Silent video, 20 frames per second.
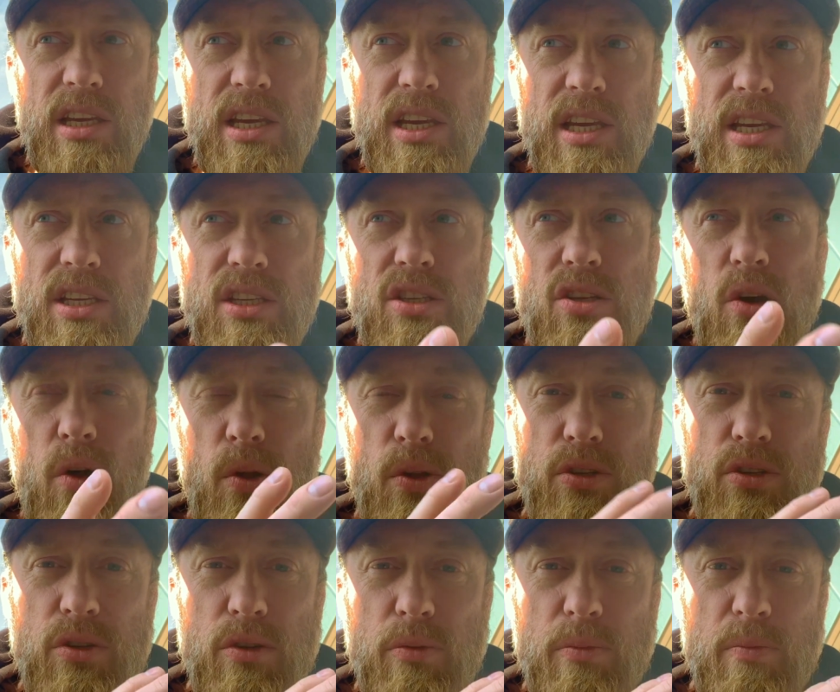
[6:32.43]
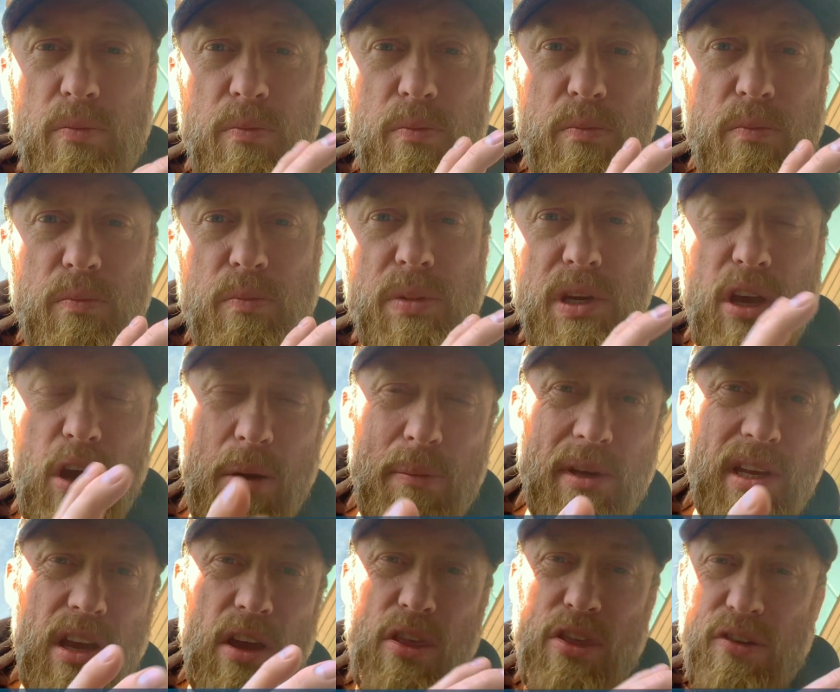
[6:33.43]
is also
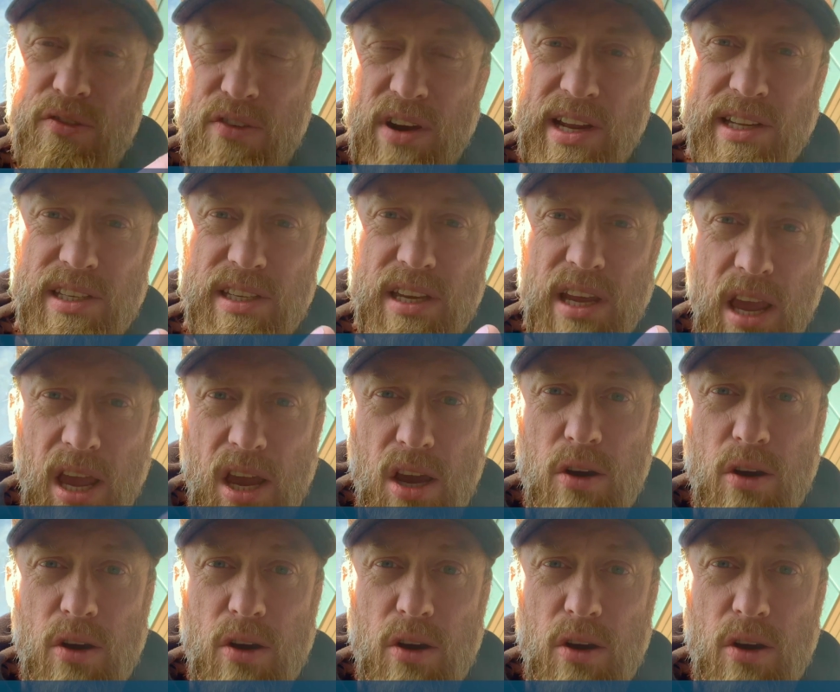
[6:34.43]
becoming a threat,